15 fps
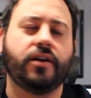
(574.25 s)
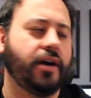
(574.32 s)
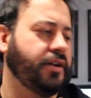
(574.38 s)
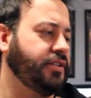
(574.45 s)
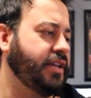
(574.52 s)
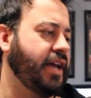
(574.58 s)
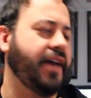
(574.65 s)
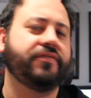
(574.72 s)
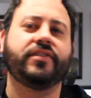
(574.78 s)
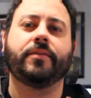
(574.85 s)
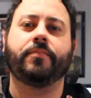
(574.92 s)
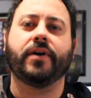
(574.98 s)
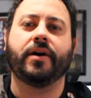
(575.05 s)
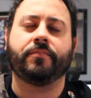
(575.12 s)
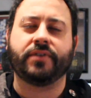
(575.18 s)
Just a half
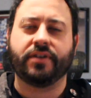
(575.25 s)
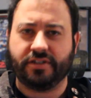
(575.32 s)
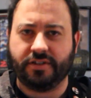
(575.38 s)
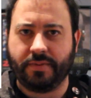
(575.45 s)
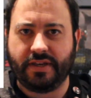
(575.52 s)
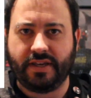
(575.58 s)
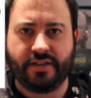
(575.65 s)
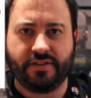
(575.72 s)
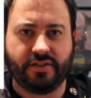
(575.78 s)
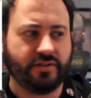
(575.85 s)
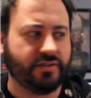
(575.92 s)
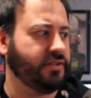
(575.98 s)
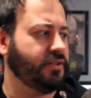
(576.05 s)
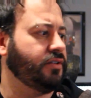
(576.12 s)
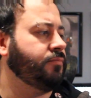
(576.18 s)
step up because it'll be easier
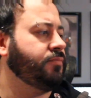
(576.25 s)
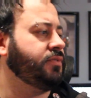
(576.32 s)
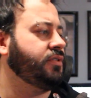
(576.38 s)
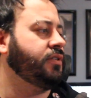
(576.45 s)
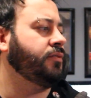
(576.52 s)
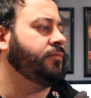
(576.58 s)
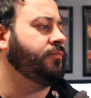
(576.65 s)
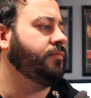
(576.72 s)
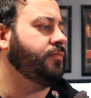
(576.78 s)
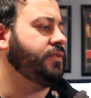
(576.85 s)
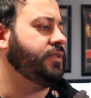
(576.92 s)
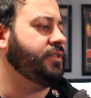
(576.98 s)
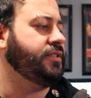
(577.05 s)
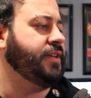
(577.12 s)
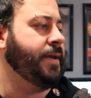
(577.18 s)
to
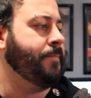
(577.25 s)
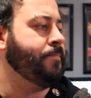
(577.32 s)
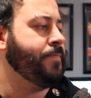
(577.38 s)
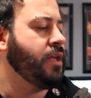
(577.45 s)
see.